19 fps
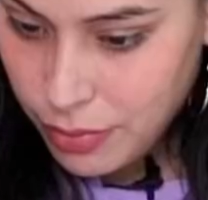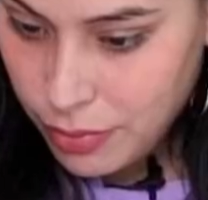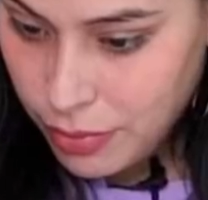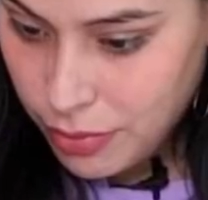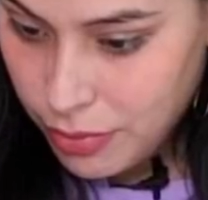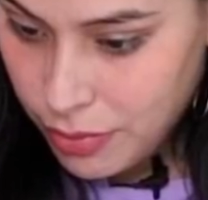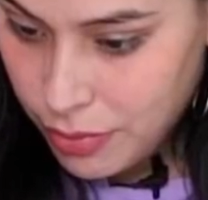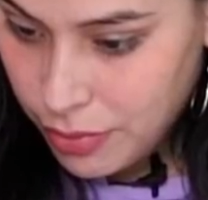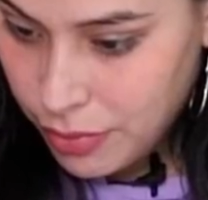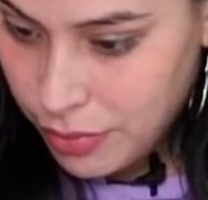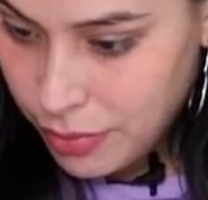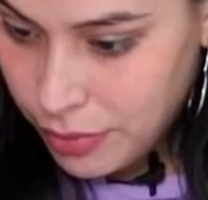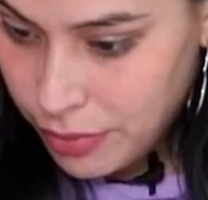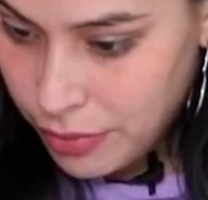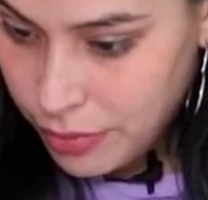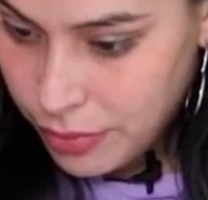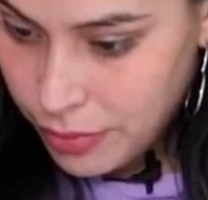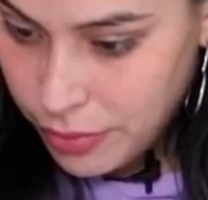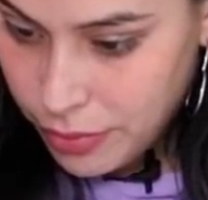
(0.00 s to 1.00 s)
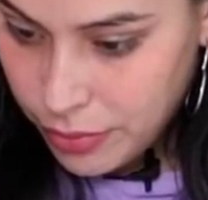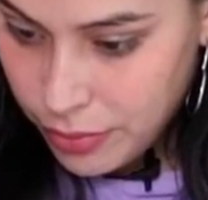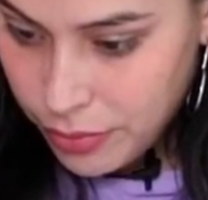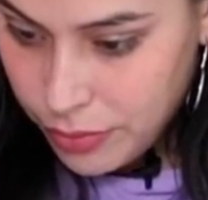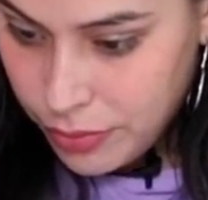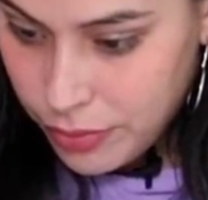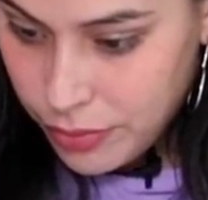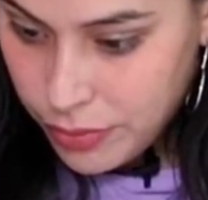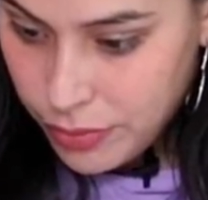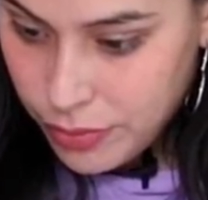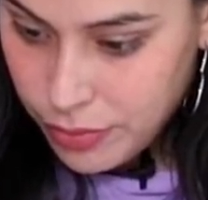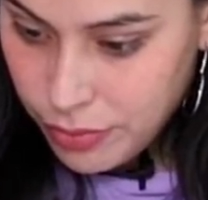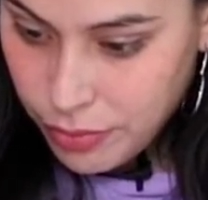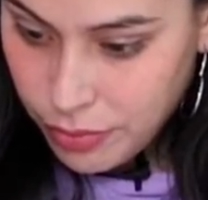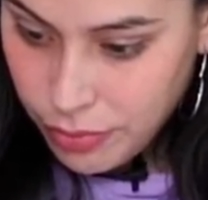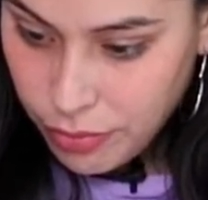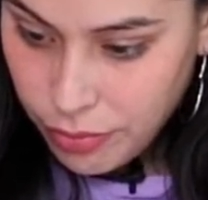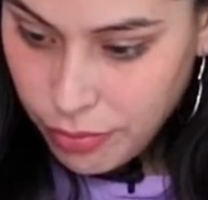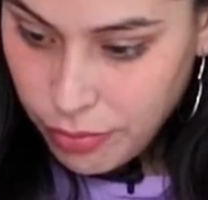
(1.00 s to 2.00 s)

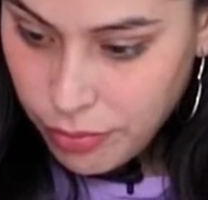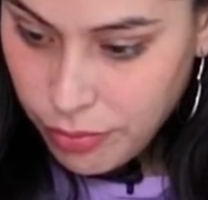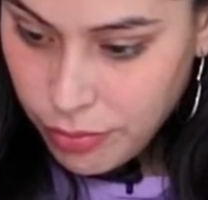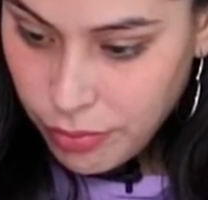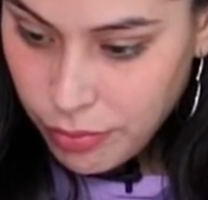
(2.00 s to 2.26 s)
Nobody speaks.